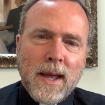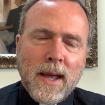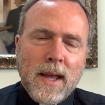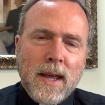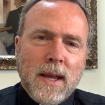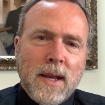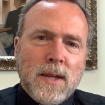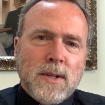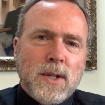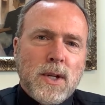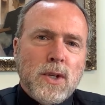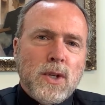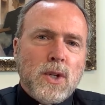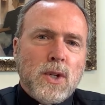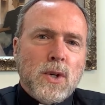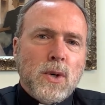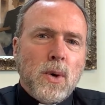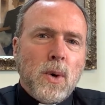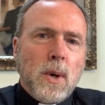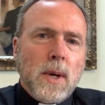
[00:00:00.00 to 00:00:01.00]
It is a
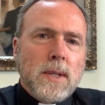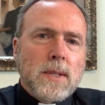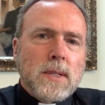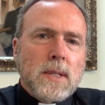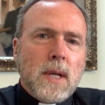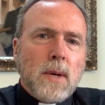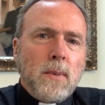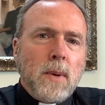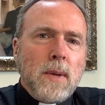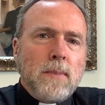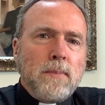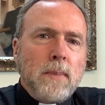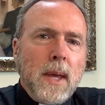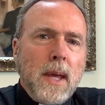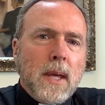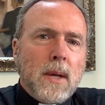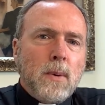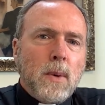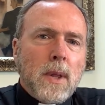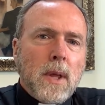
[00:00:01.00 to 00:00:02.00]
choice that we
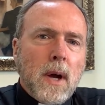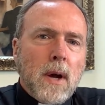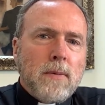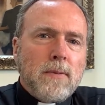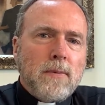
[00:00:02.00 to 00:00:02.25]
make with our